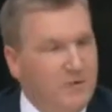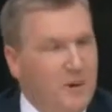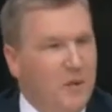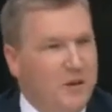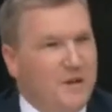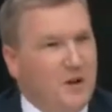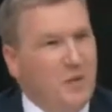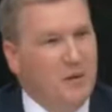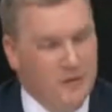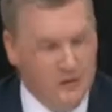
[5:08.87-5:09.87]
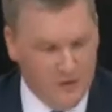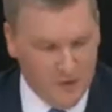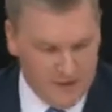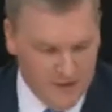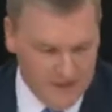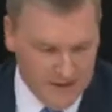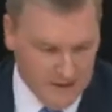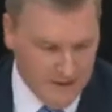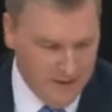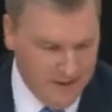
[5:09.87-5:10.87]
when was it, a couple of years ago at this
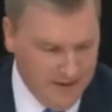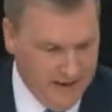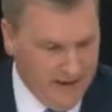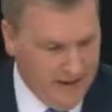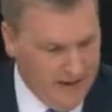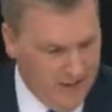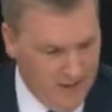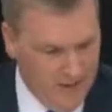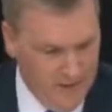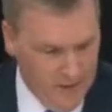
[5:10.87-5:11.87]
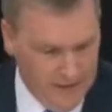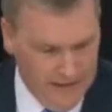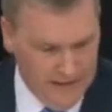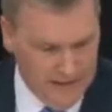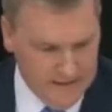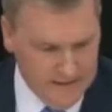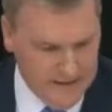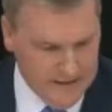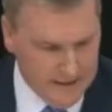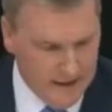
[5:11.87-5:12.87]
stage maybe, you're still at
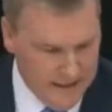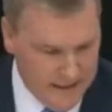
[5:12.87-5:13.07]
the high